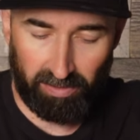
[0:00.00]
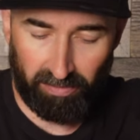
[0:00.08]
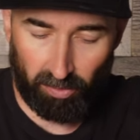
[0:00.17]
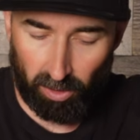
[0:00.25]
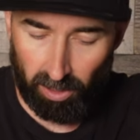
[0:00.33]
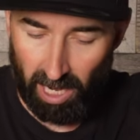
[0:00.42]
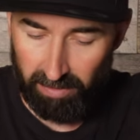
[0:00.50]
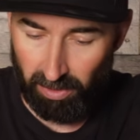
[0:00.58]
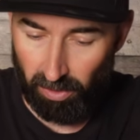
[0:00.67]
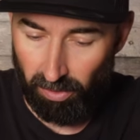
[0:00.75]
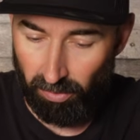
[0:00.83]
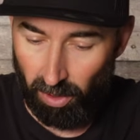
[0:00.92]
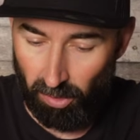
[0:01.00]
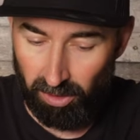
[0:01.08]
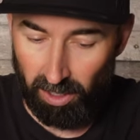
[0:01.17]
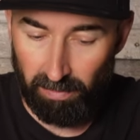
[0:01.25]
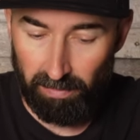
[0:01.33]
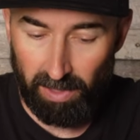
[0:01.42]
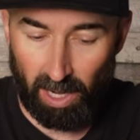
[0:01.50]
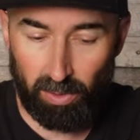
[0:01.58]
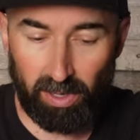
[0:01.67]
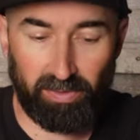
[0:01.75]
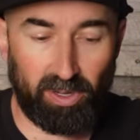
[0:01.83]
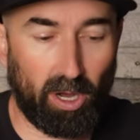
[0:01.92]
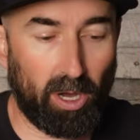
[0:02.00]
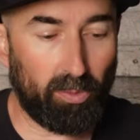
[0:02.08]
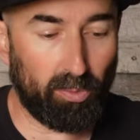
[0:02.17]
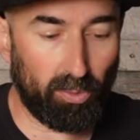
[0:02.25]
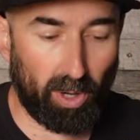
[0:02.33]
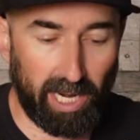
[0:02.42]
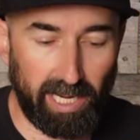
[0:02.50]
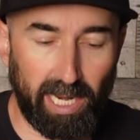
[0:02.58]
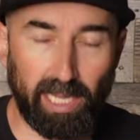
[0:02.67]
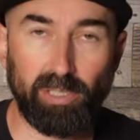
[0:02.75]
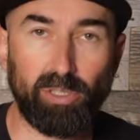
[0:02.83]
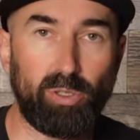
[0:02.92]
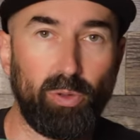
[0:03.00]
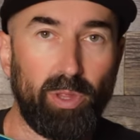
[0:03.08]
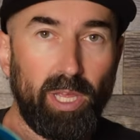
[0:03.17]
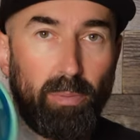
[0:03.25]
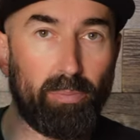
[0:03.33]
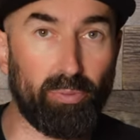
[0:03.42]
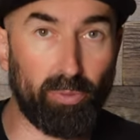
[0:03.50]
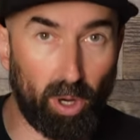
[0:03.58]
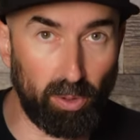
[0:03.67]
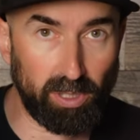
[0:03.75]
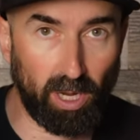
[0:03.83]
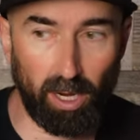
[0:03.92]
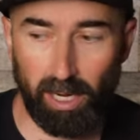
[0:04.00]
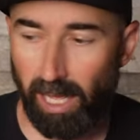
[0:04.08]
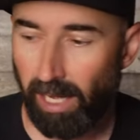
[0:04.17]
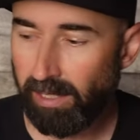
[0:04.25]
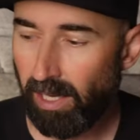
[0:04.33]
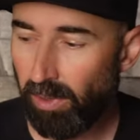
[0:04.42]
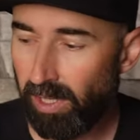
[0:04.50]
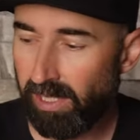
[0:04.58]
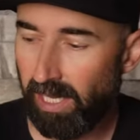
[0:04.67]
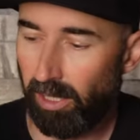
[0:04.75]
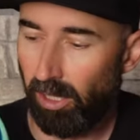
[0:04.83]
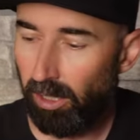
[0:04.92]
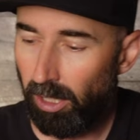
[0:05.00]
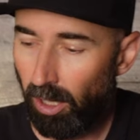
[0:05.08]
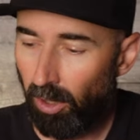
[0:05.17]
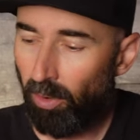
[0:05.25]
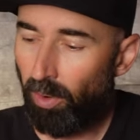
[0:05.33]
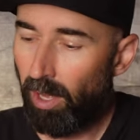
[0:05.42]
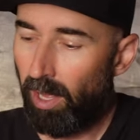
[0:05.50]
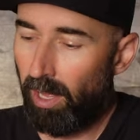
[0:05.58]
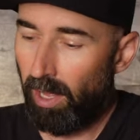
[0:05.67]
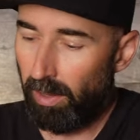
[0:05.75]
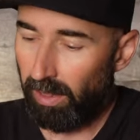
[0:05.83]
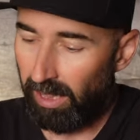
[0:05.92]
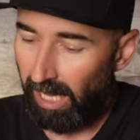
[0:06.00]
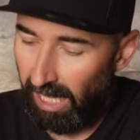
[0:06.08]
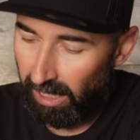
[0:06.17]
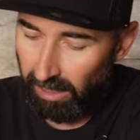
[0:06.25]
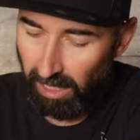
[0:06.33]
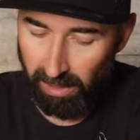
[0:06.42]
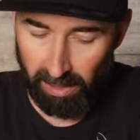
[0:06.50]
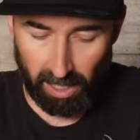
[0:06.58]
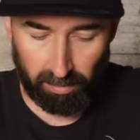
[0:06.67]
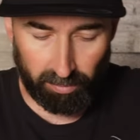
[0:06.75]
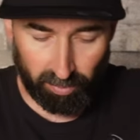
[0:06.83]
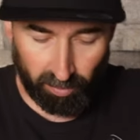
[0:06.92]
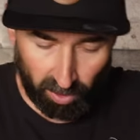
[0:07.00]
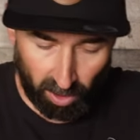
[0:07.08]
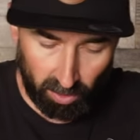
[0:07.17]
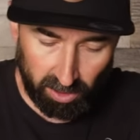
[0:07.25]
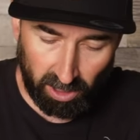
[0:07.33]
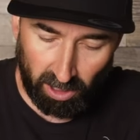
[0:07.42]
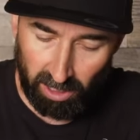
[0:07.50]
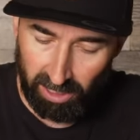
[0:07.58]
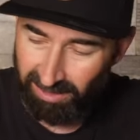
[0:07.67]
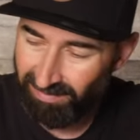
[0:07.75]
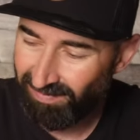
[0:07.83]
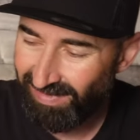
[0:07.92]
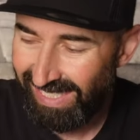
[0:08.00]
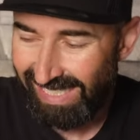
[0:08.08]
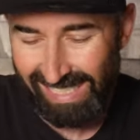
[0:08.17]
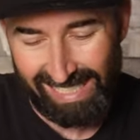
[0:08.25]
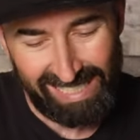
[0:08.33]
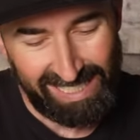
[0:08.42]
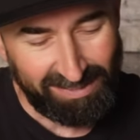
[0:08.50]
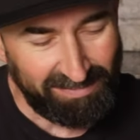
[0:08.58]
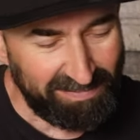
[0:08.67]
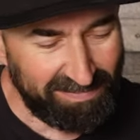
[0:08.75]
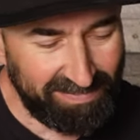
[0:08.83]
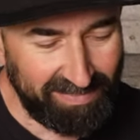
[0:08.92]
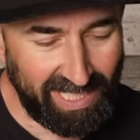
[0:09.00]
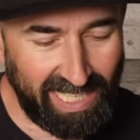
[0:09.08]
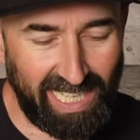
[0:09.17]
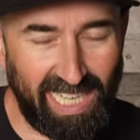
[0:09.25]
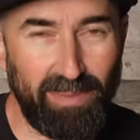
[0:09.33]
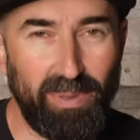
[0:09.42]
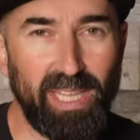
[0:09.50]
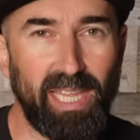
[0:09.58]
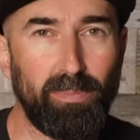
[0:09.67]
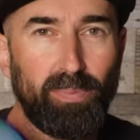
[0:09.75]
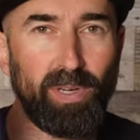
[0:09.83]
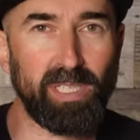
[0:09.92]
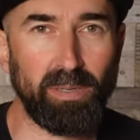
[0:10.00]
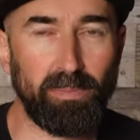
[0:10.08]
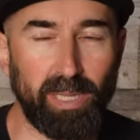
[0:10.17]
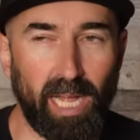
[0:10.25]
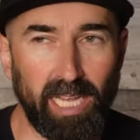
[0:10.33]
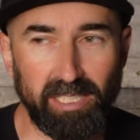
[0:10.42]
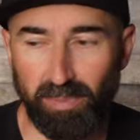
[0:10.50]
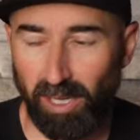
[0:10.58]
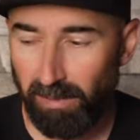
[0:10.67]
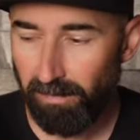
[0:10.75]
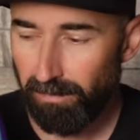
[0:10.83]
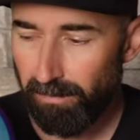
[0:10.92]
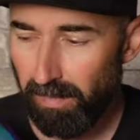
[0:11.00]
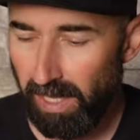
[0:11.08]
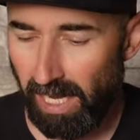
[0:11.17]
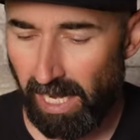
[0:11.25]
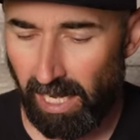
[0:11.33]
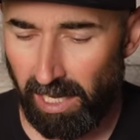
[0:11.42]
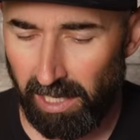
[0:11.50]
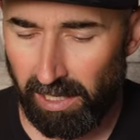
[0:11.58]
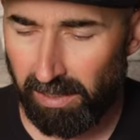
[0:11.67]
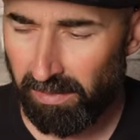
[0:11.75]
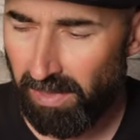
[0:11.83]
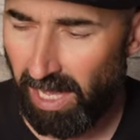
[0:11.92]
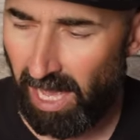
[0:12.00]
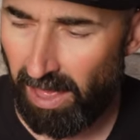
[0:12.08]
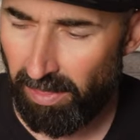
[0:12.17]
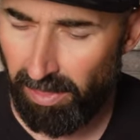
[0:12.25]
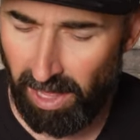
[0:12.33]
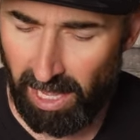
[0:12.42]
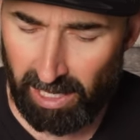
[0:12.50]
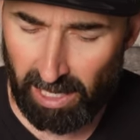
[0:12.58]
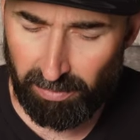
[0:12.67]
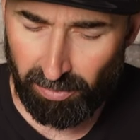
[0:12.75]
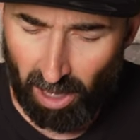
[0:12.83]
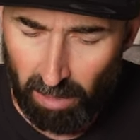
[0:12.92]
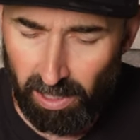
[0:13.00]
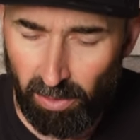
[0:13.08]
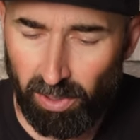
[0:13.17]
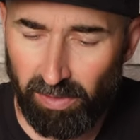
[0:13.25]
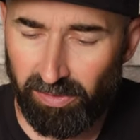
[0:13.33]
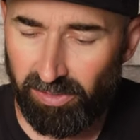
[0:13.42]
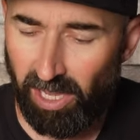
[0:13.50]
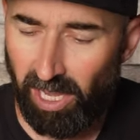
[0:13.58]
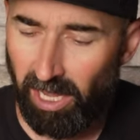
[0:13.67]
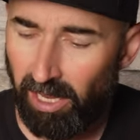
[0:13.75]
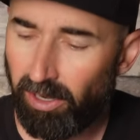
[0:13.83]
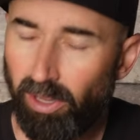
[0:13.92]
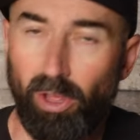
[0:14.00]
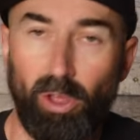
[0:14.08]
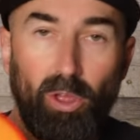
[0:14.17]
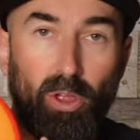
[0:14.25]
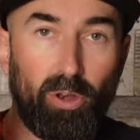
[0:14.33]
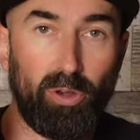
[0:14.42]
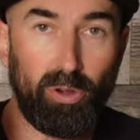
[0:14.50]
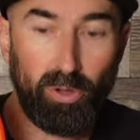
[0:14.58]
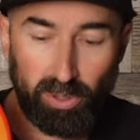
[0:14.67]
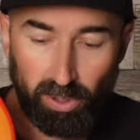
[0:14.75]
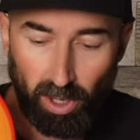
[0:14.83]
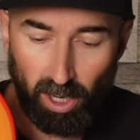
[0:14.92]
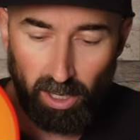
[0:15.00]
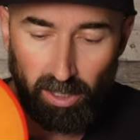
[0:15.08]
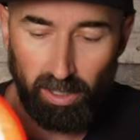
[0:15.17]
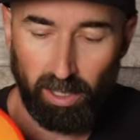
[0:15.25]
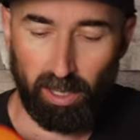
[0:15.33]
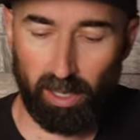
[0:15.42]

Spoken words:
before having thrown them, I would have gone right next to the Proton HEX. I would have said Glow, likely then Proton, maybe then Prism Plasma, and then I probably would have said Neutron,